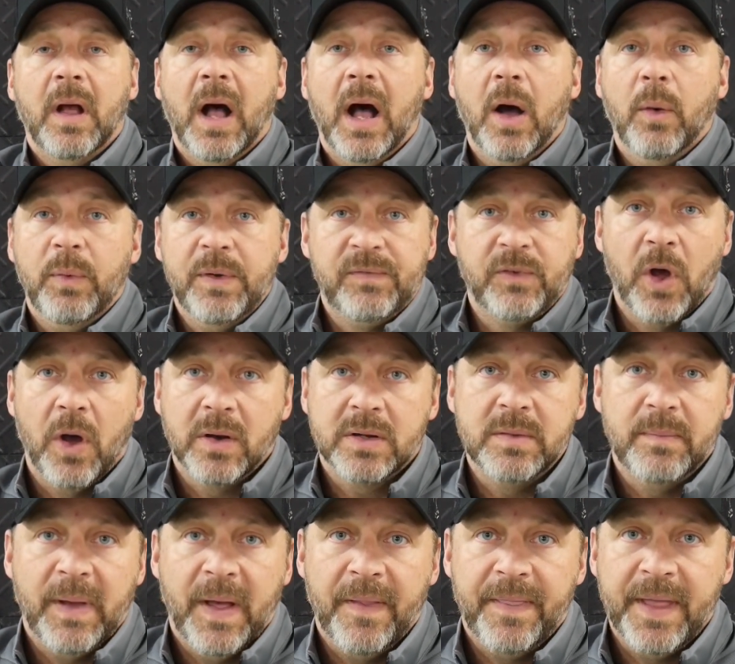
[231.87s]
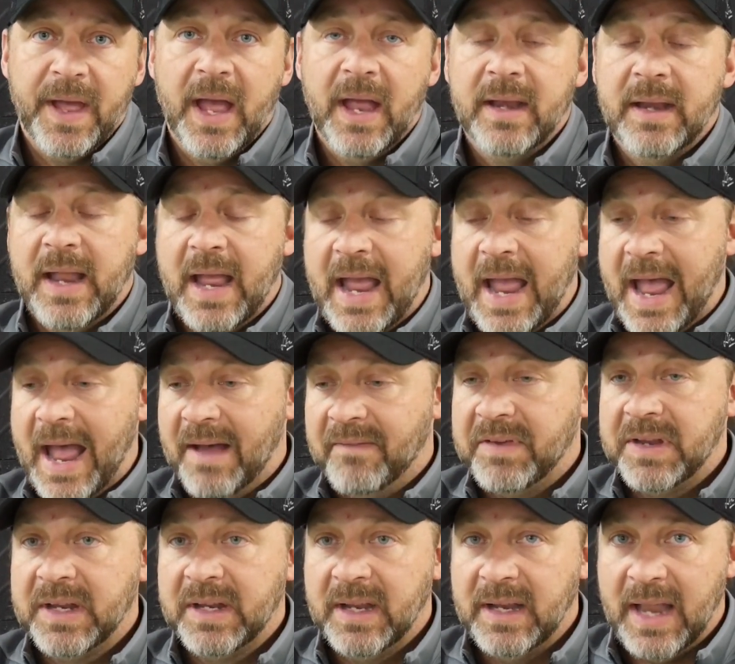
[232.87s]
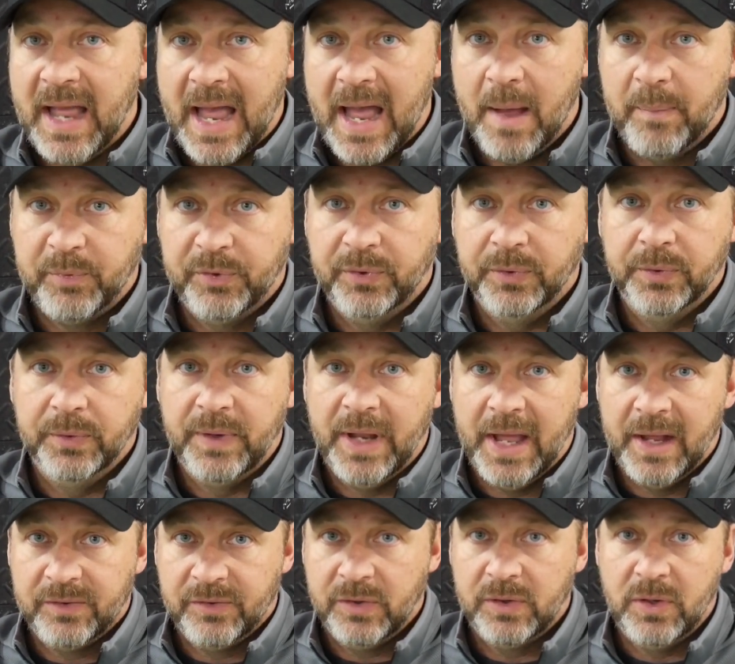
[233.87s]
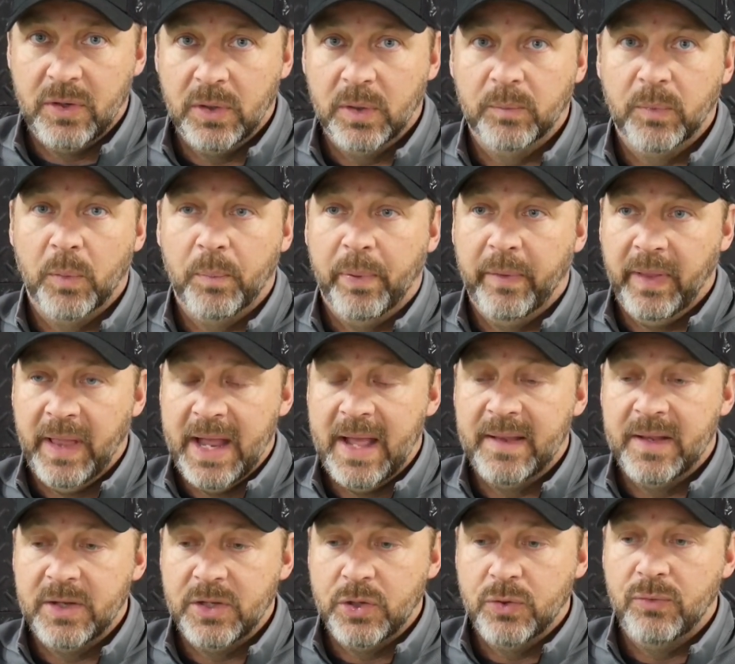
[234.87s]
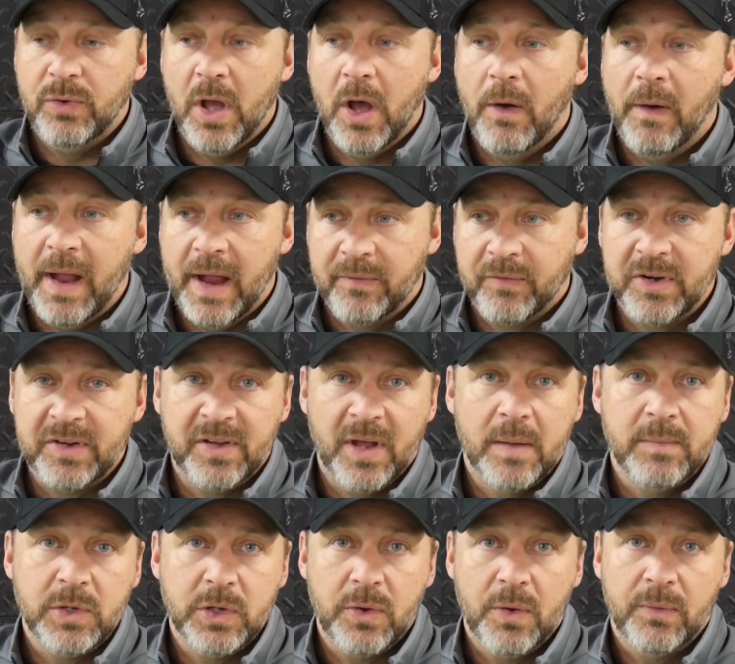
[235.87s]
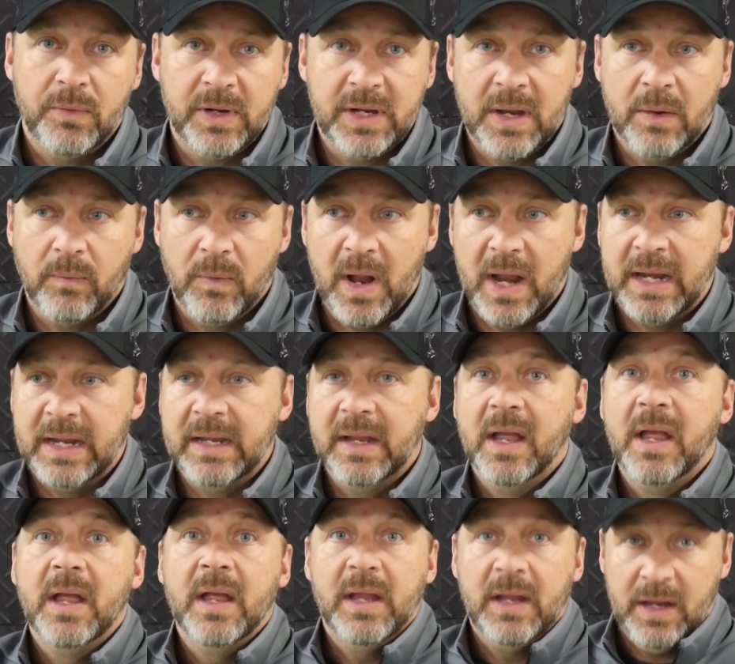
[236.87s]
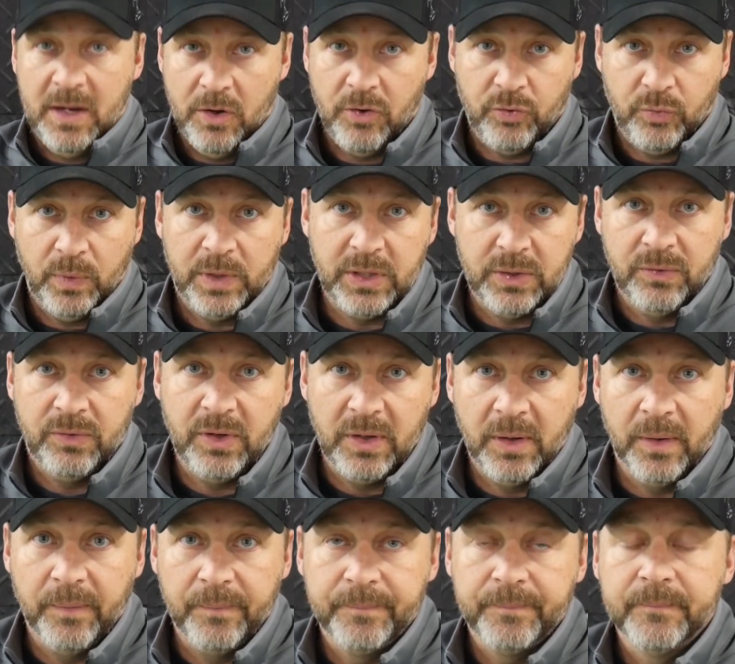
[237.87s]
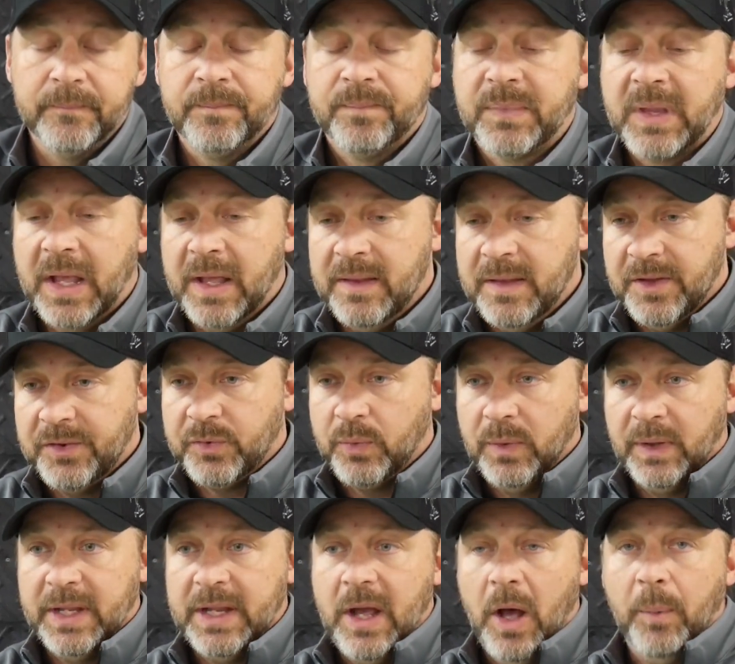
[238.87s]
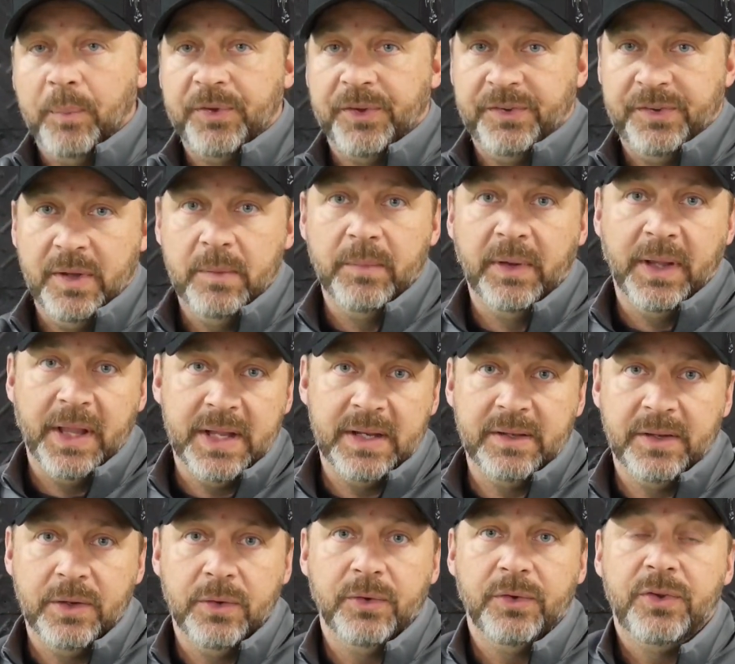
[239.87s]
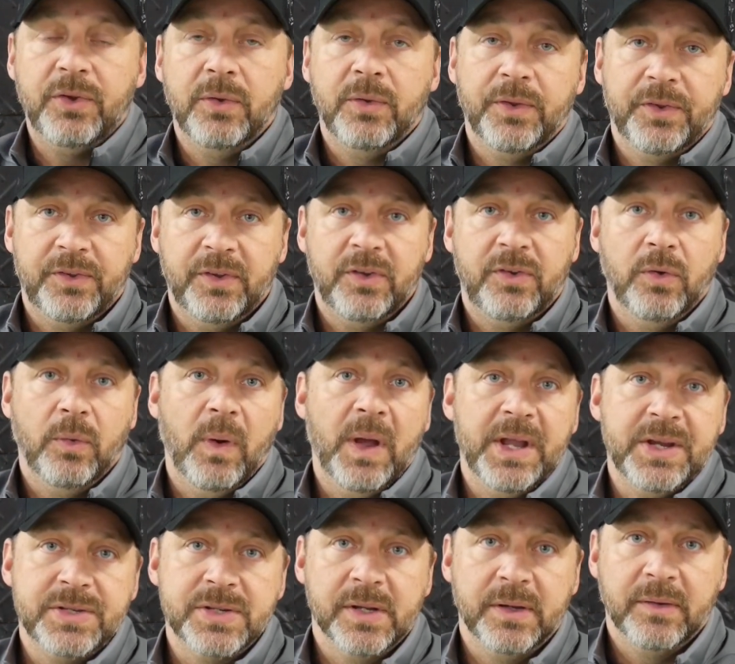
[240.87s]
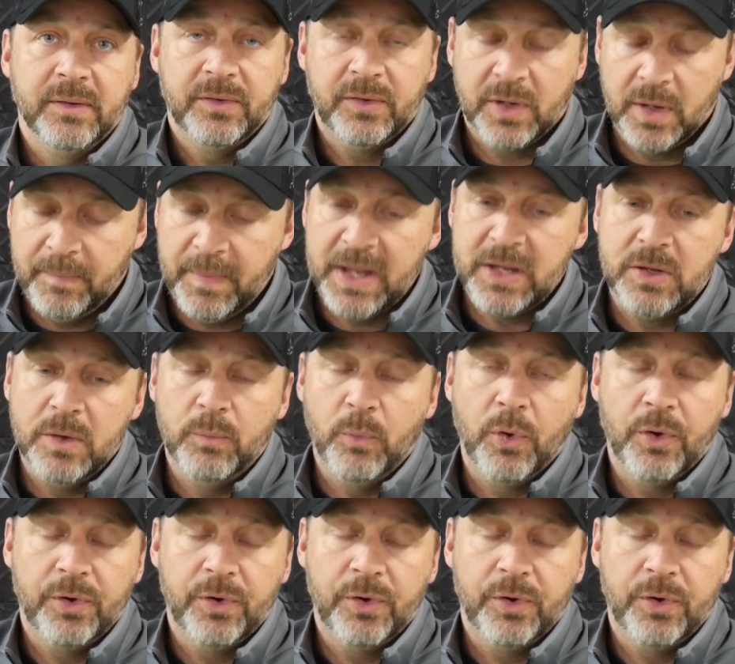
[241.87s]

we've talked about that. Having an absolute executable plan that every time you go to get ready, here's what you do. And this really helps assimilate you to the situation. It's going to make you more